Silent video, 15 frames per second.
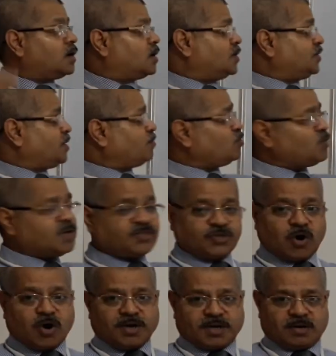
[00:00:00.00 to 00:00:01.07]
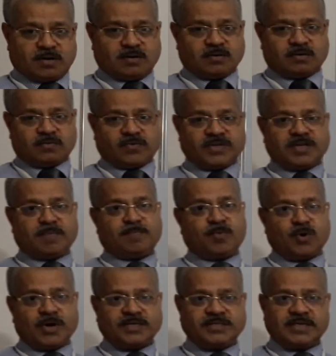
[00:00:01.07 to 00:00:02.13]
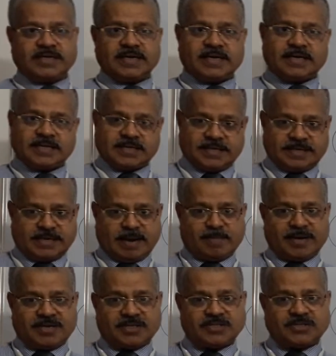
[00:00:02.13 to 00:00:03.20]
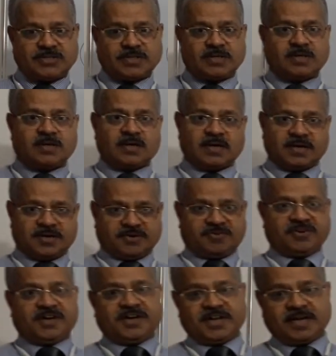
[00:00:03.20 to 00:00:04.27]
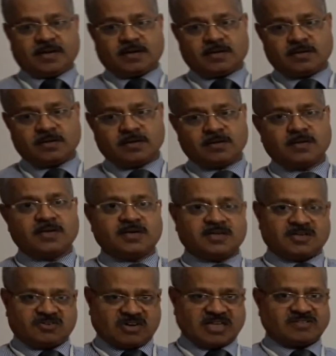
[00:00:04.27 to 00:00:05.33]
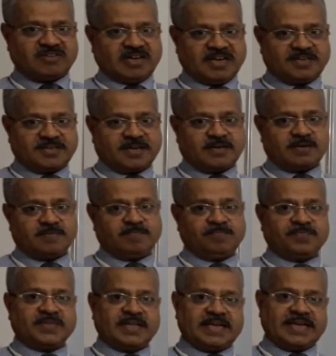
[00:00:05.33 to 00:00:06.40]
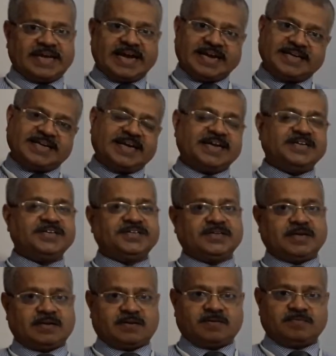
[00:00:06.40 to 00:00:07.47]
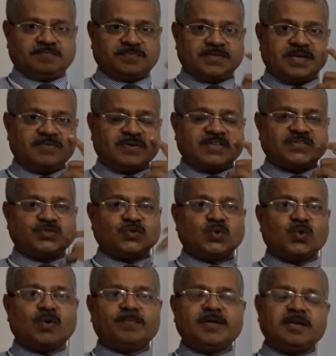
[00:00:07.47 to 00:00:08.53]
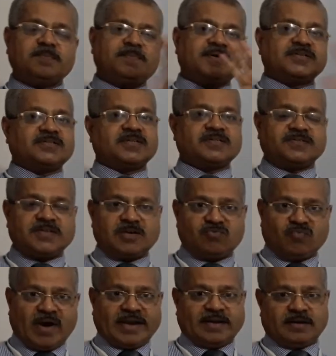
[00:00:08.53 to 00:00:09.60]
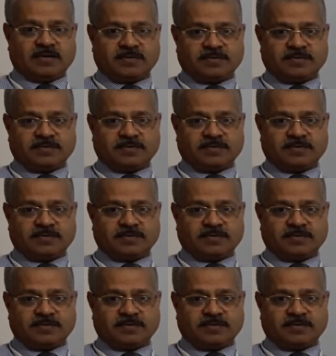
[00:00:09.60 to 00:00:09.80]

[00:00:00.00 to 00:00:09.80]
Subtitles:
W.H. Auden was a poet, dramatist, critic, translator, and editor. He was so many persons in one.